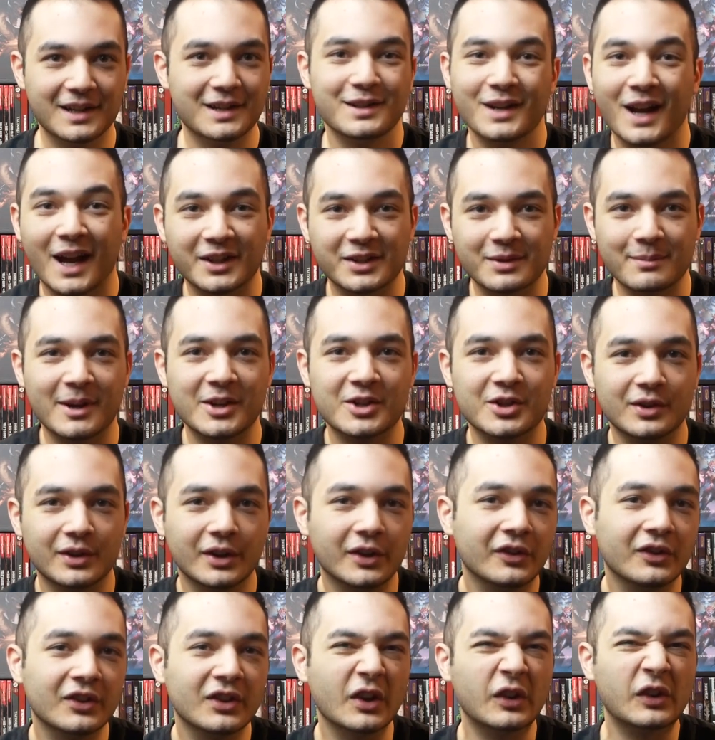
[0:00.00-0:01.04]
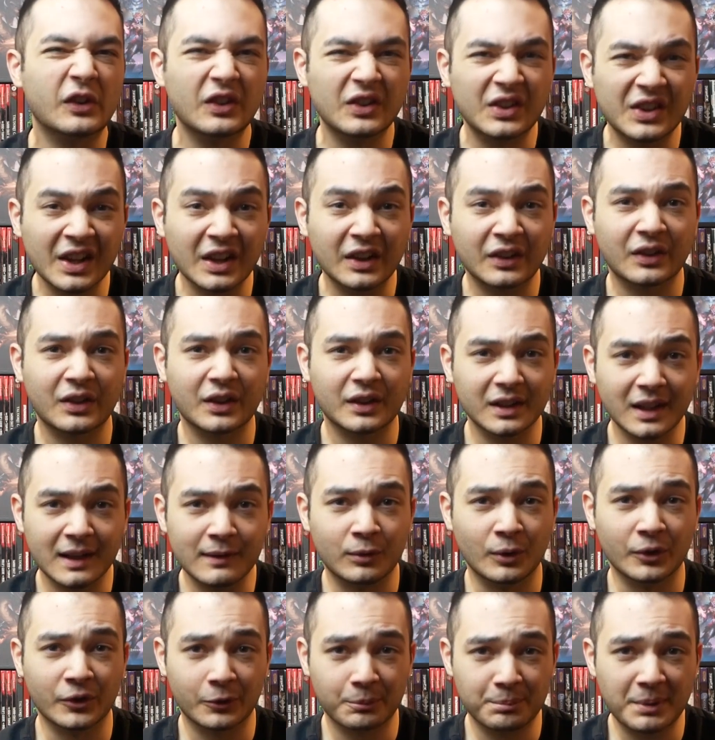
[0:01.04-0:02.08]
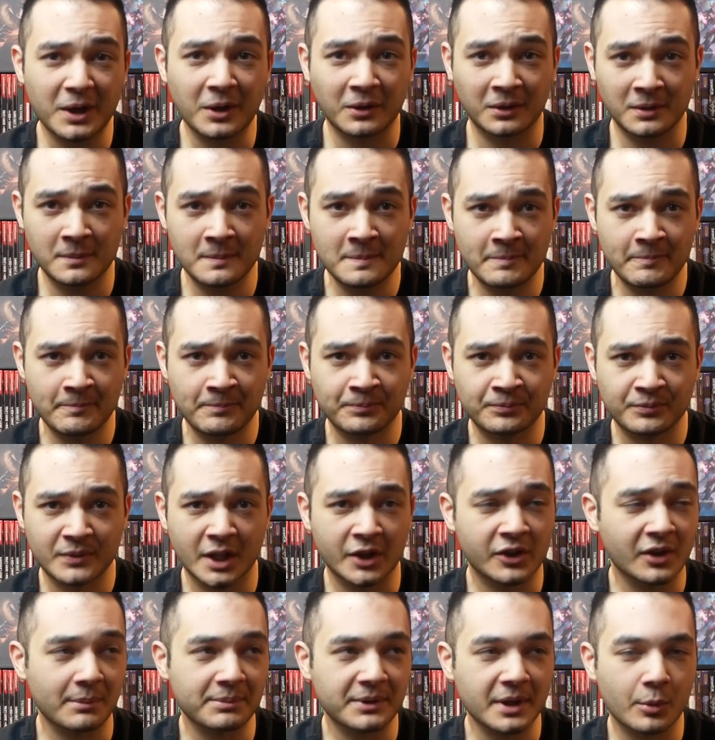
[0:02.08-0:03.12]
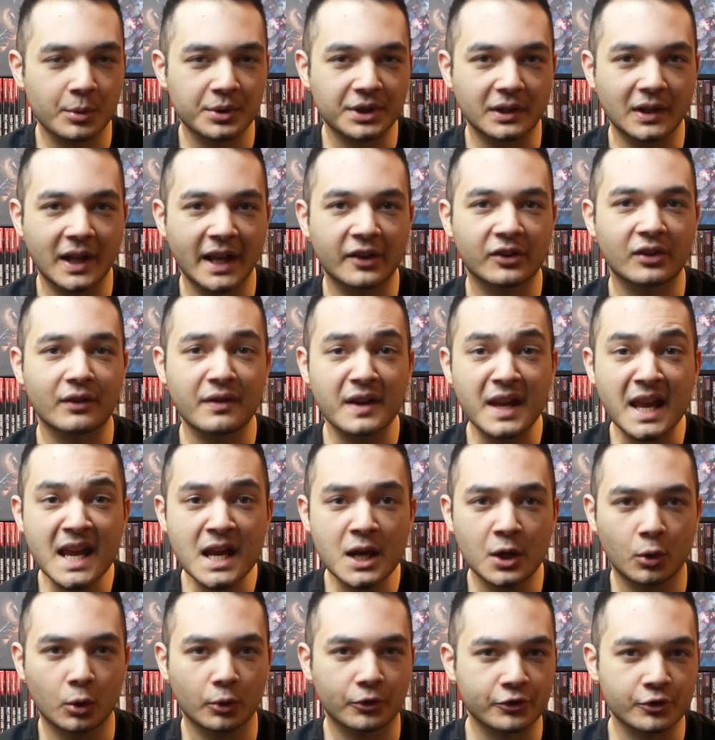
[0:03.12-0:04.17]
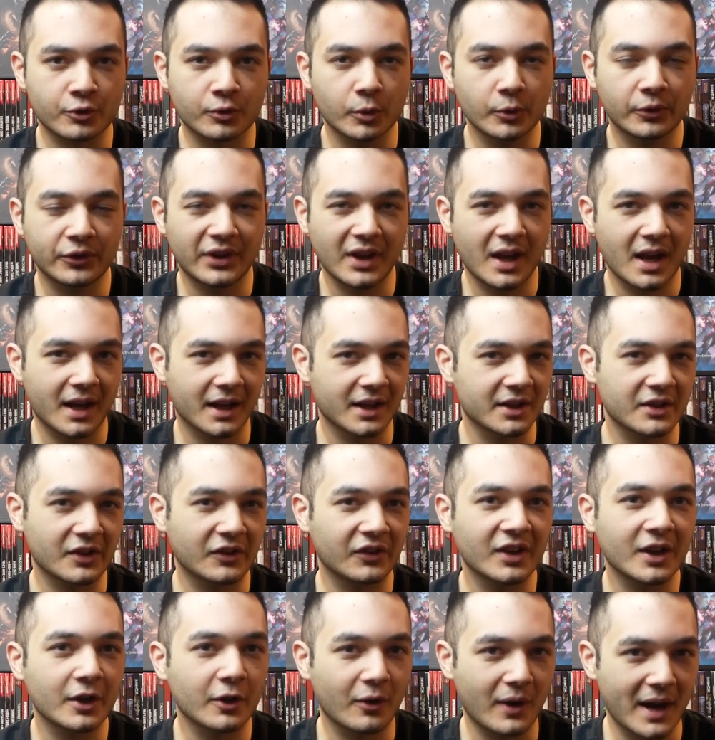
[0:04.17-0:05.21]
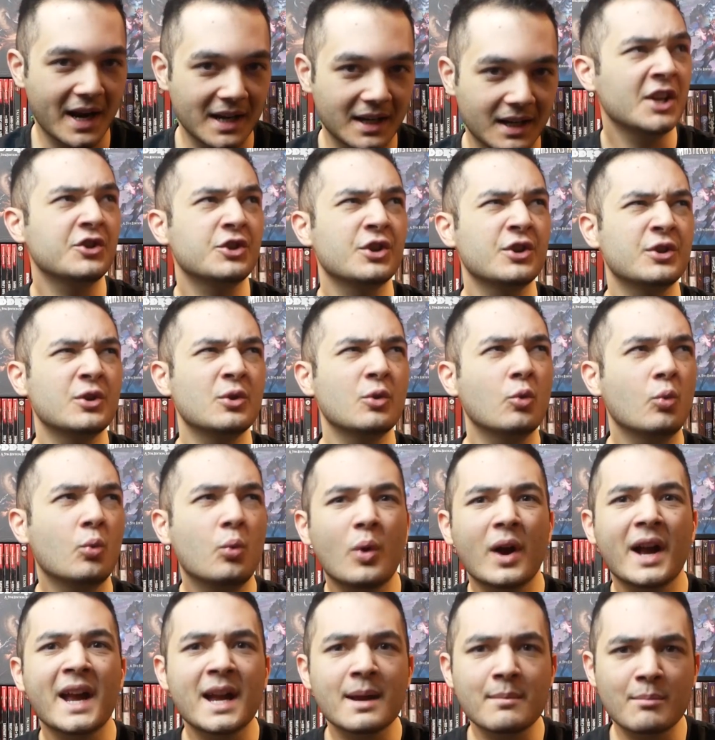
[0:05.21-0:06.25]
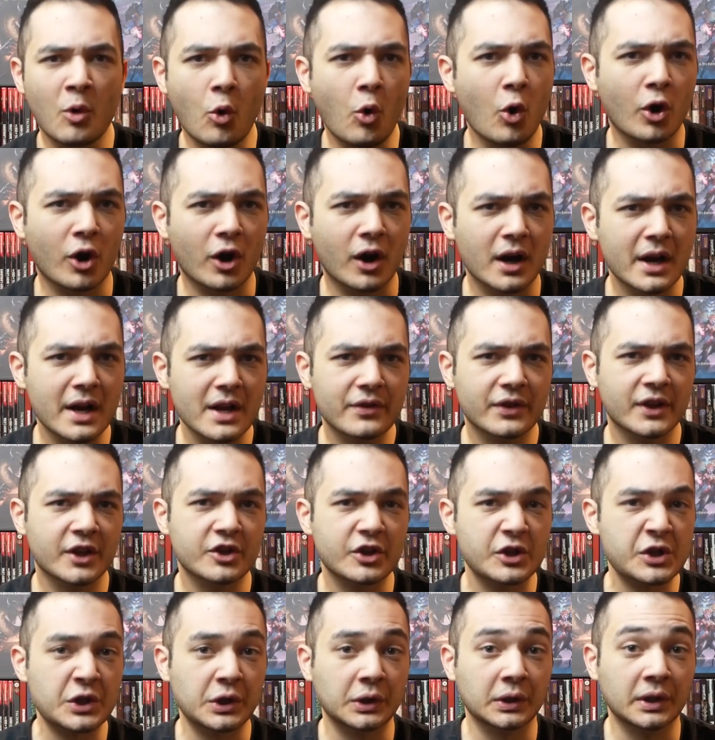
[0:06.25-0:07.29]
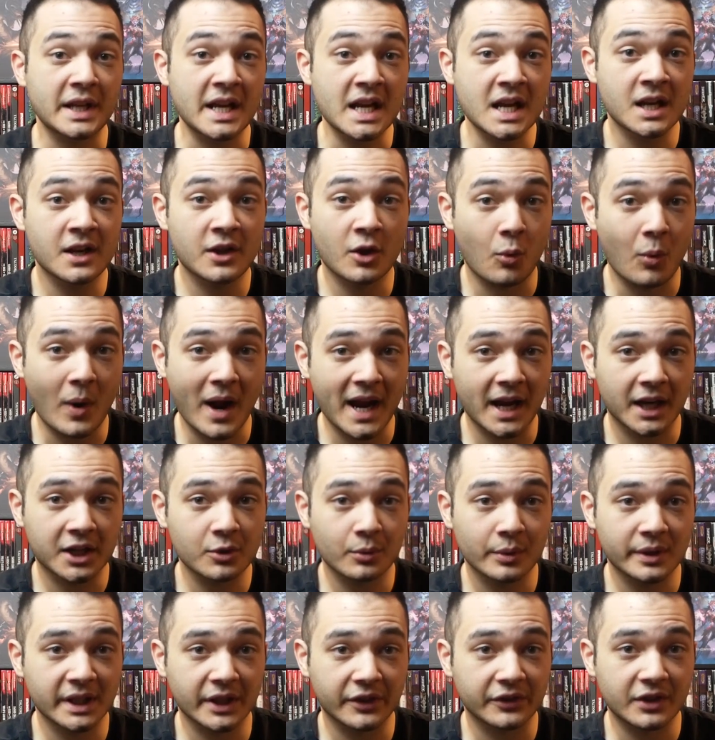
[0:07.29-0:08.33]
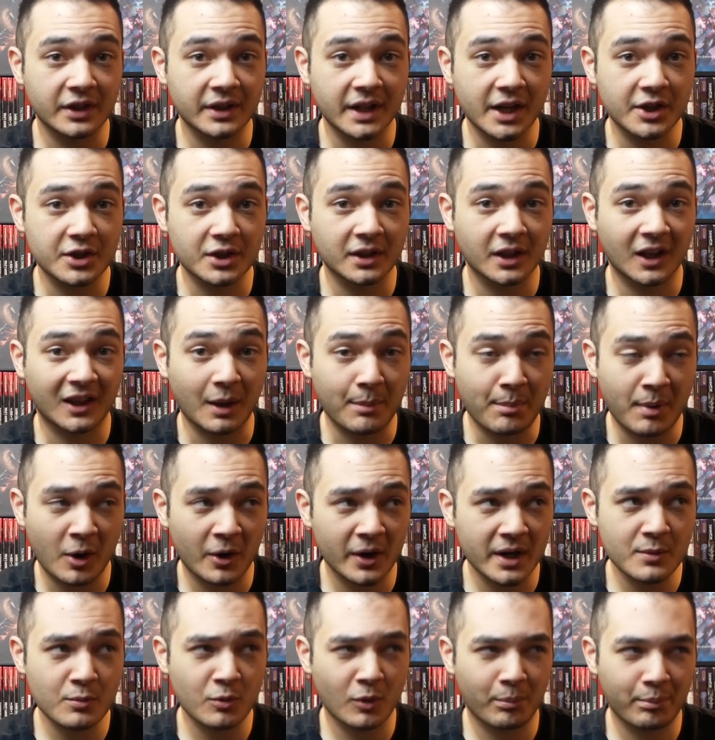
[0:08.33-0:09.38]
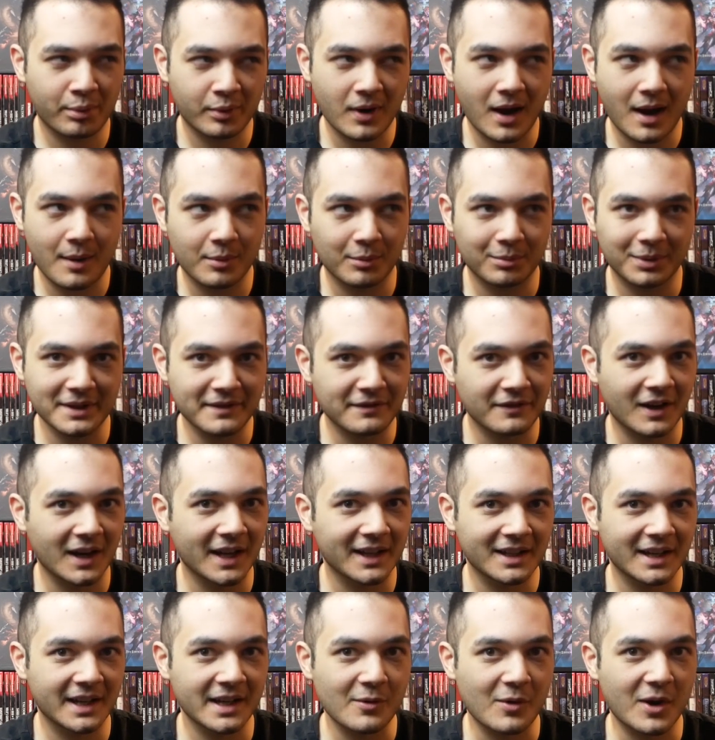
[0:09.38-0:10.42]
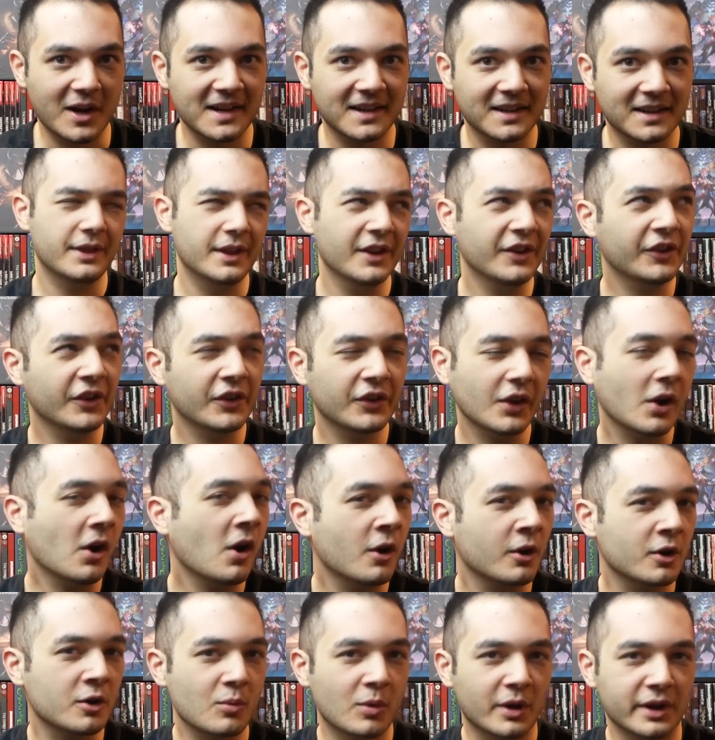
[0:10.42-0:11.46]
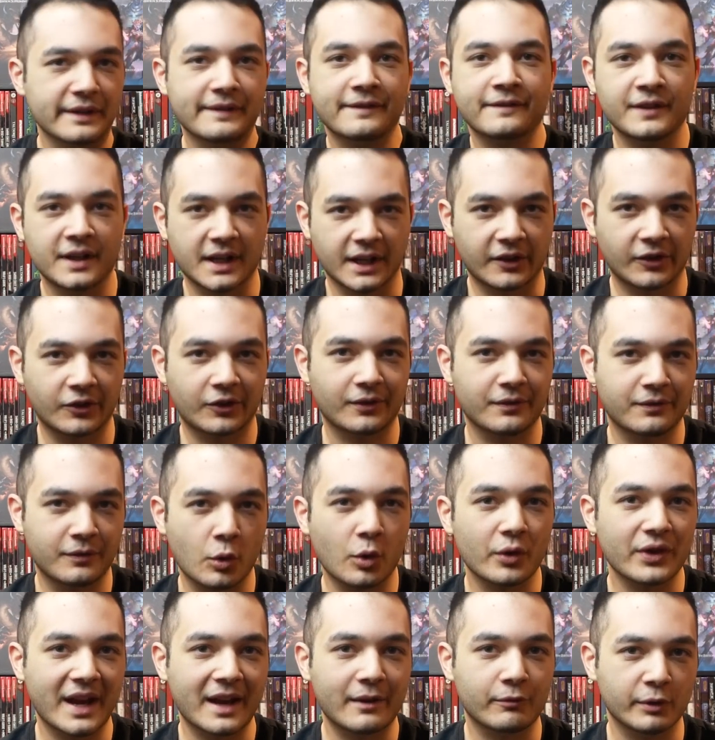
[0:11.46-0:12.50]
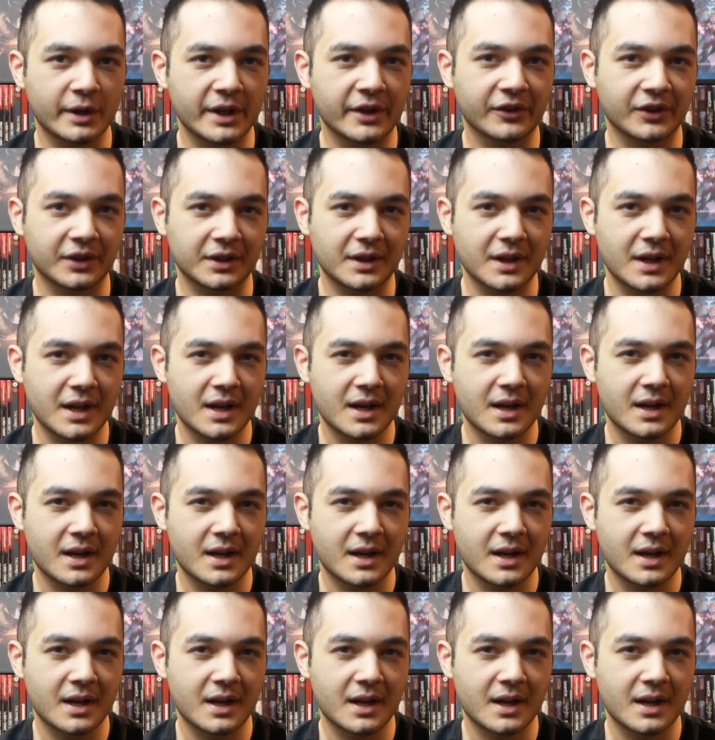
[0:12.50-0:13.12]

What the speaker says: Not to mention, this is a 6th level spell. It's up there with the likes of Heal, True Seeing, and Disintegrate. It should do way more than just lead the way to a destination that the party will probably find anyway. This is a harder one to fix for that reason.